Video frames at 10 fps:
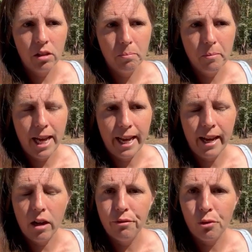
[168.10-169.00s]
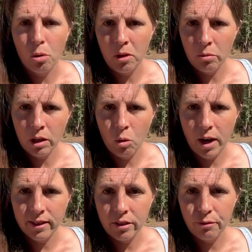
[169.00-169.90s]
Making a formal
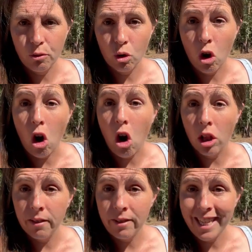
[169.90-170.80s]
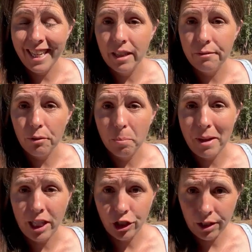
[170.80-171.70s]
request for all of the
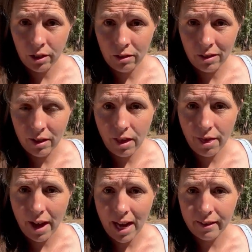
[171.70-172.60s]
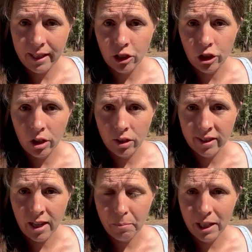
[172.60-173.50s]
information that the insurance
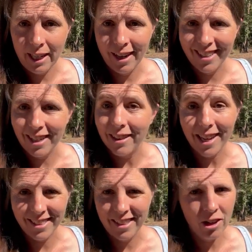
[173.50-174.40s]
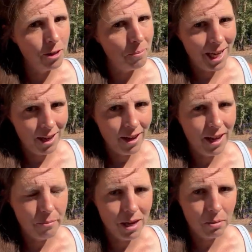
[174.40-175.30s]
company had collected on me
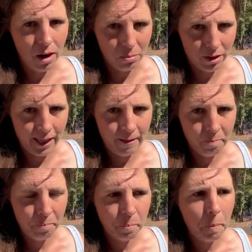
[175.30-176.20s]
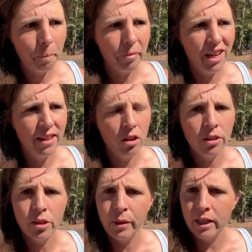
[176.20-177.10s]
and my property. It
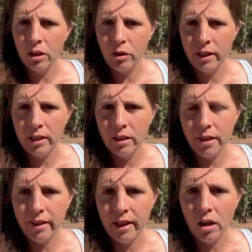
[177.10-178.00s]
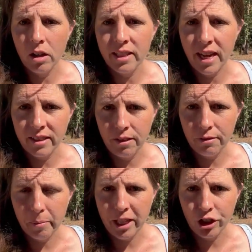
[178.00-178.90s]
also included the contact
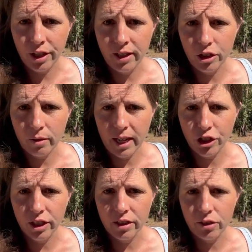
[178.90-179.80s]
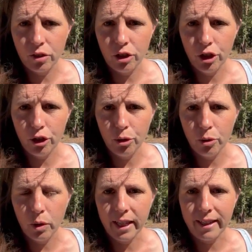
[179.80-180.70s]
information and directions
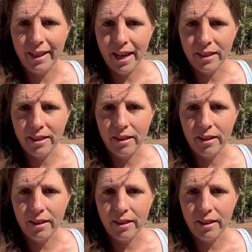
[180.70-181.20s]
to get